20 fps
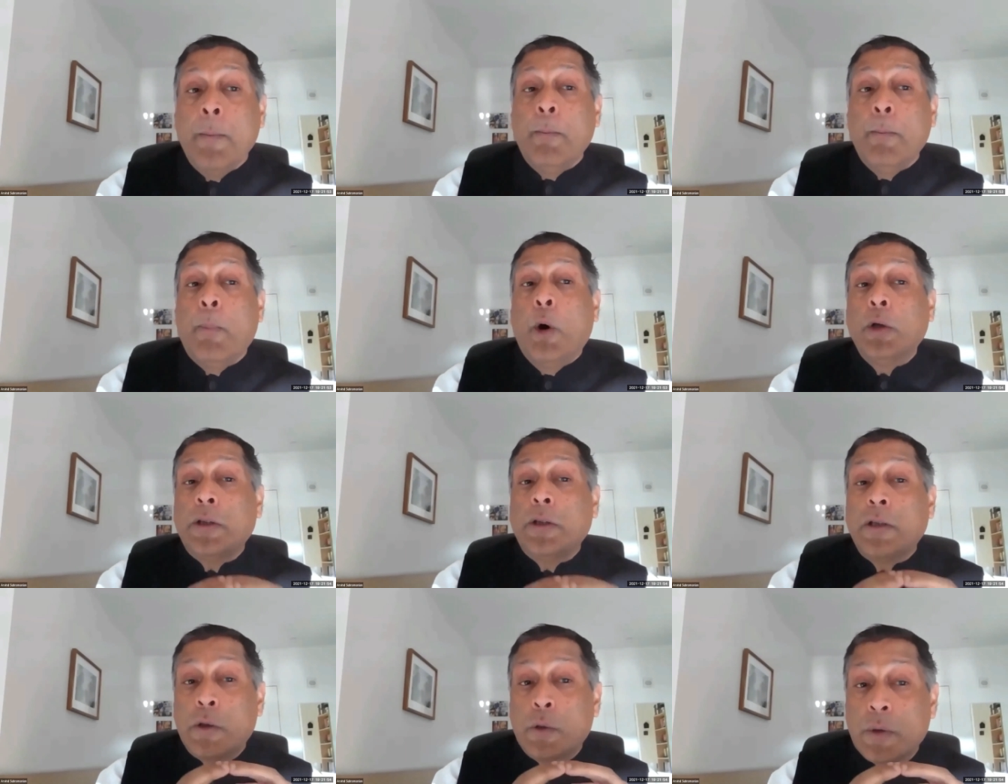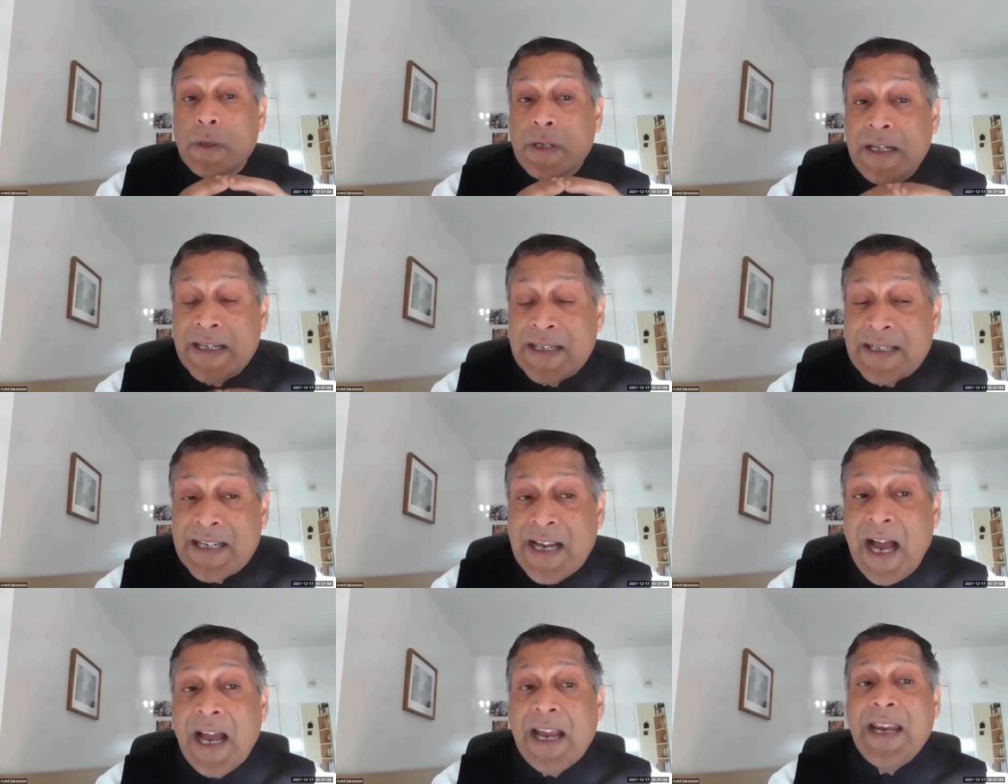both to
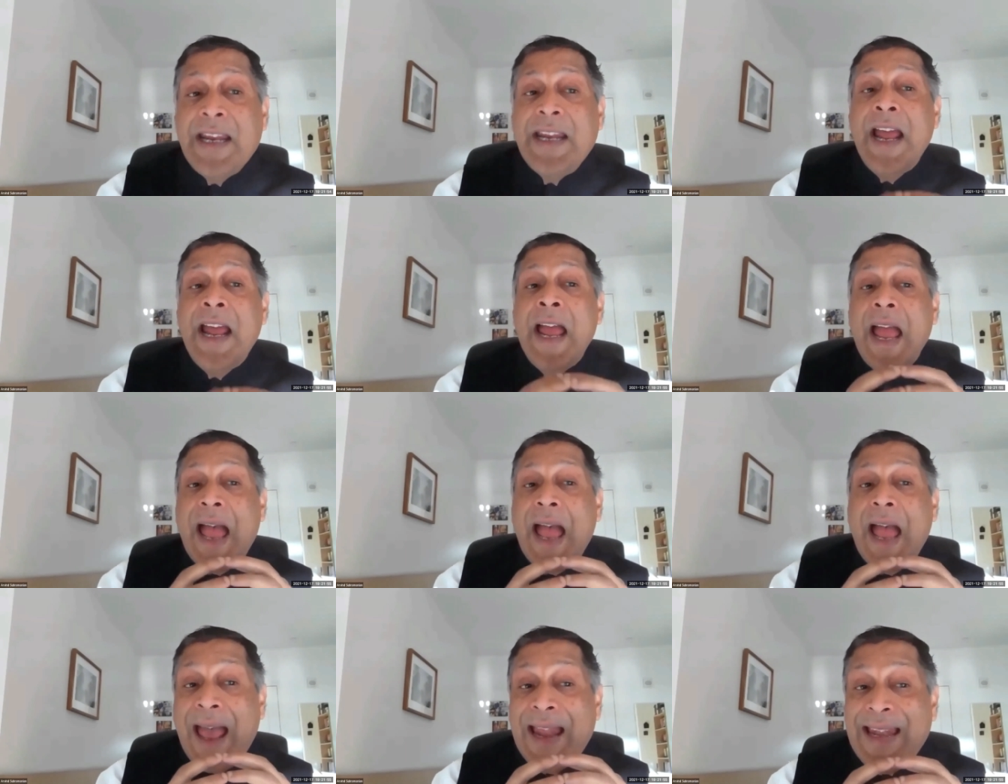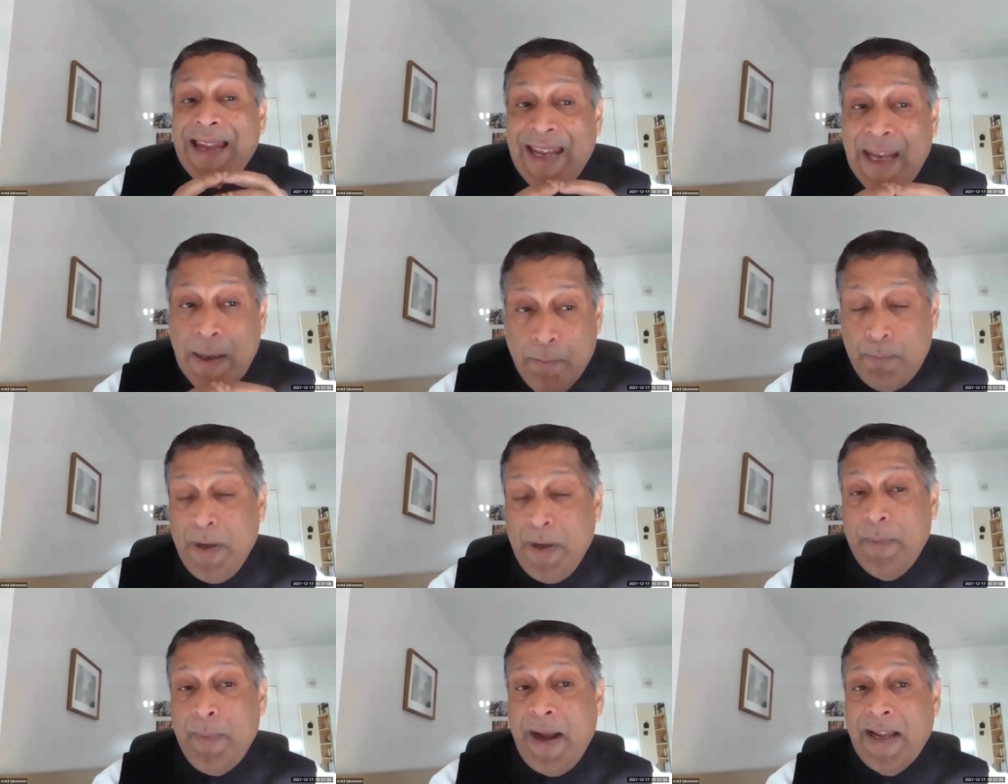design and
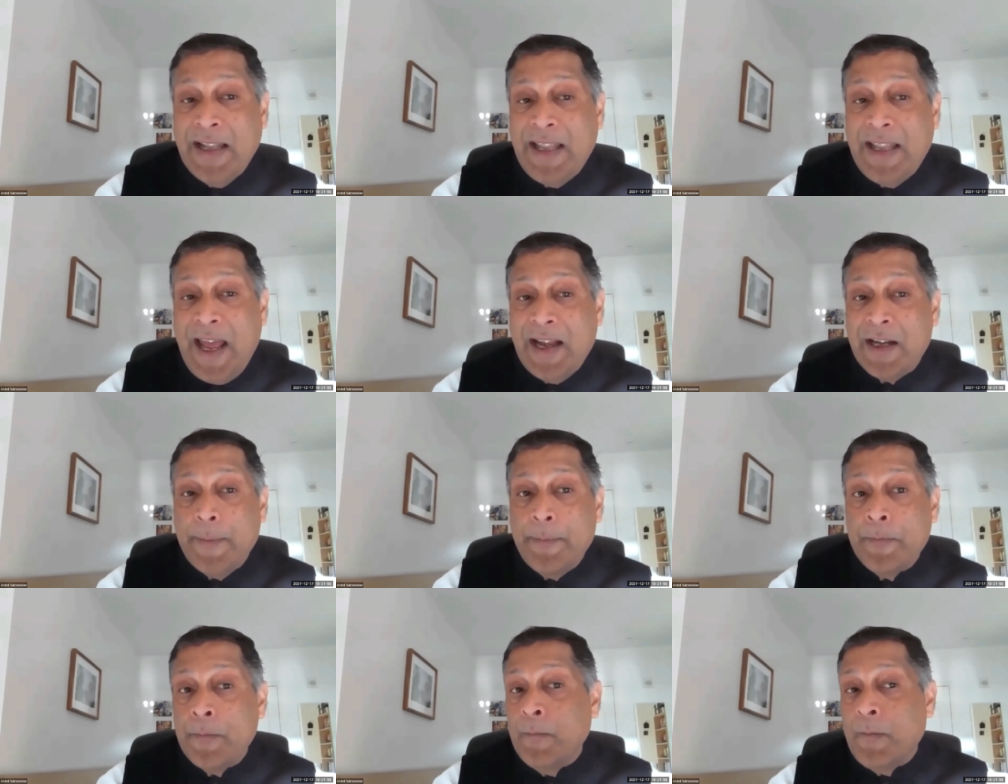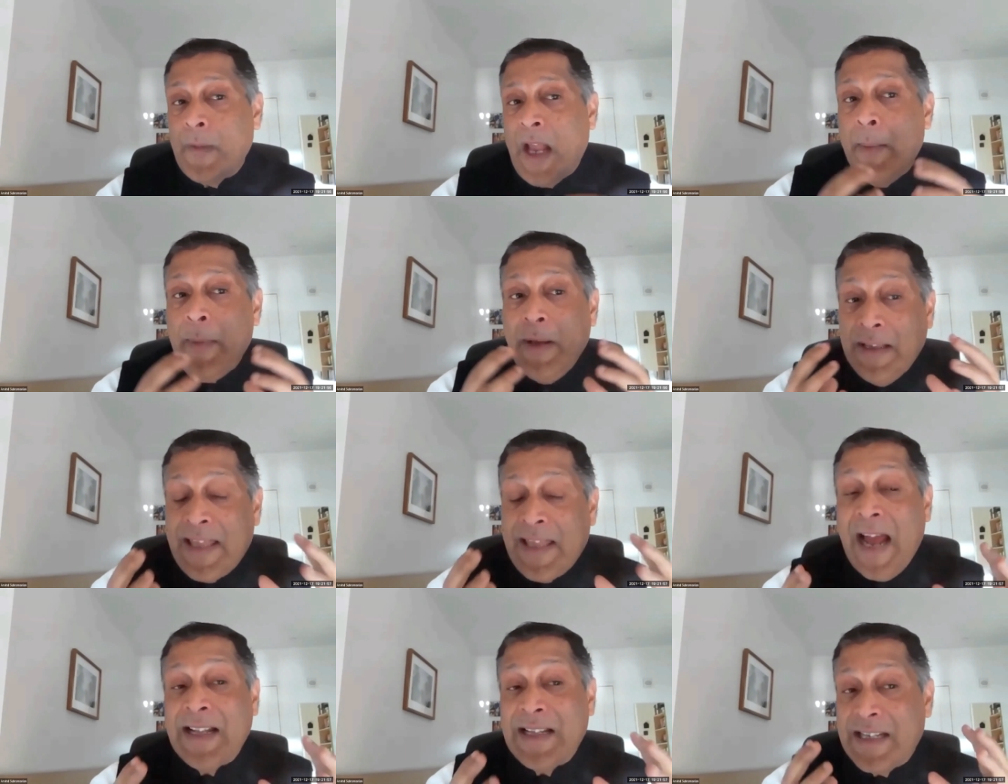implement that. I
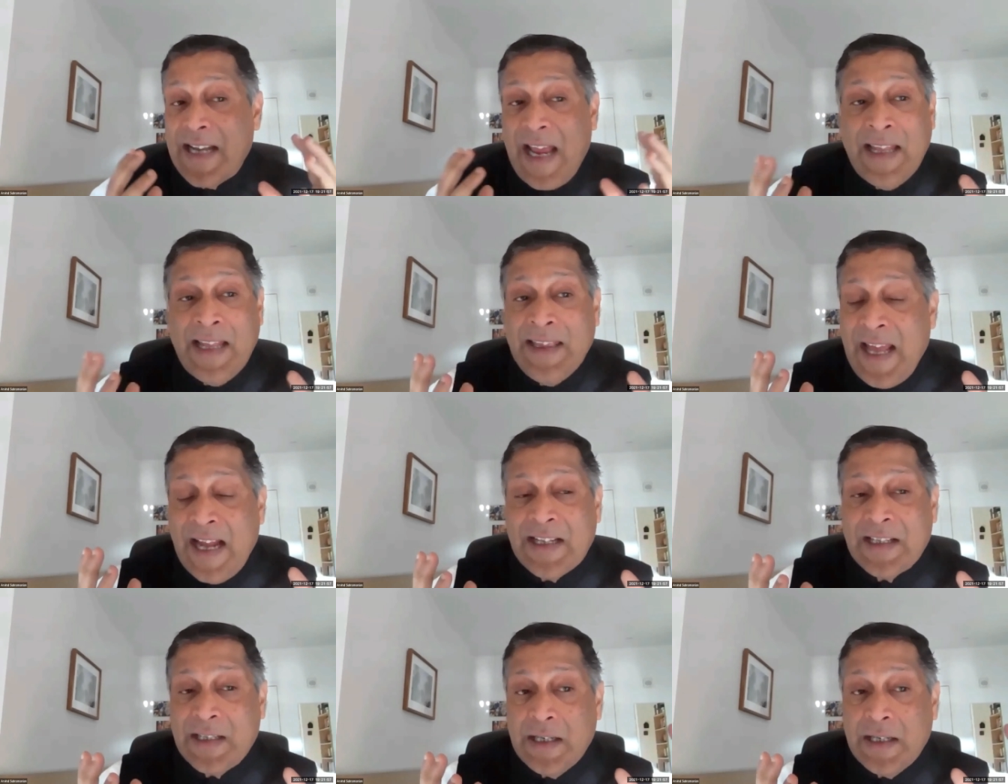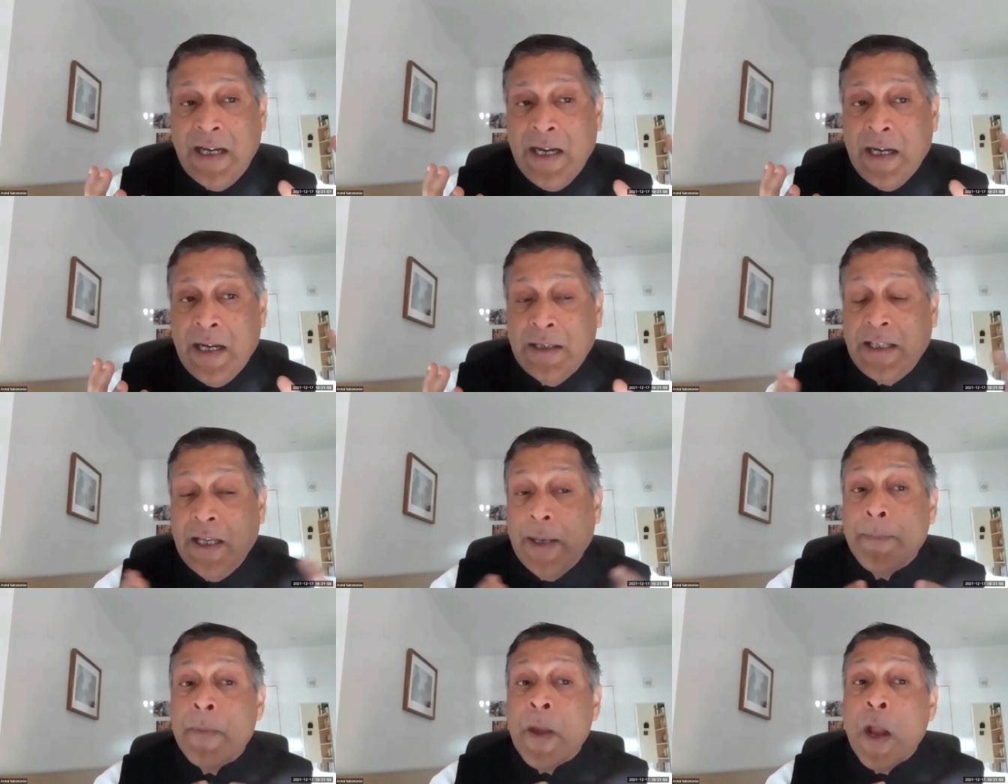mean, that's a
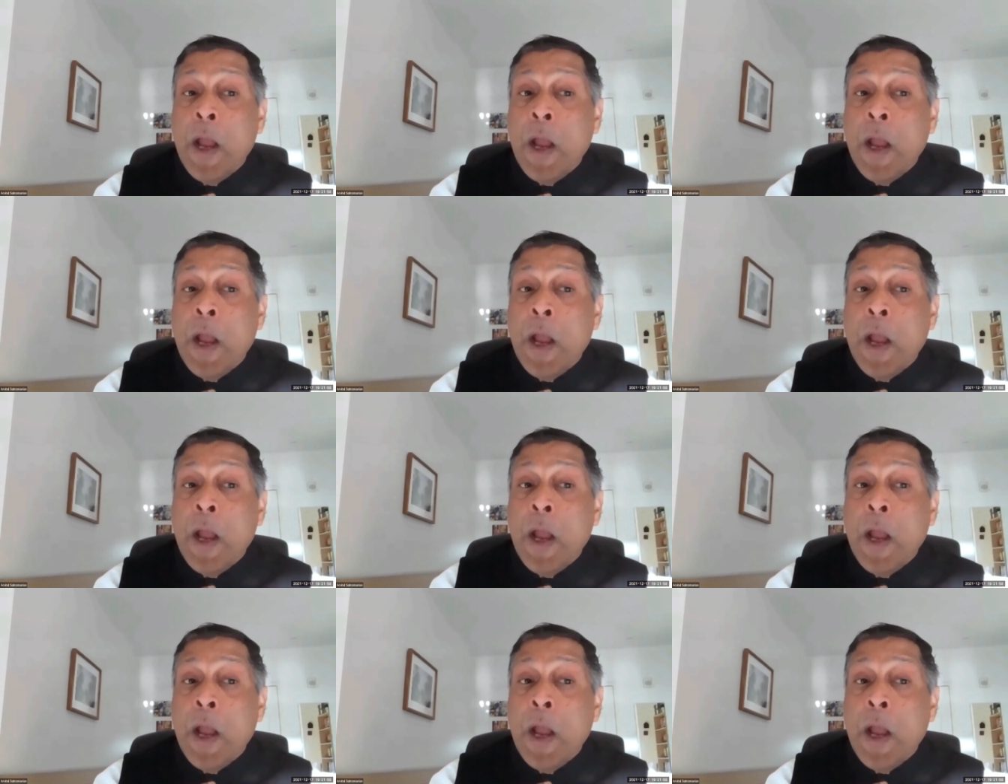thing.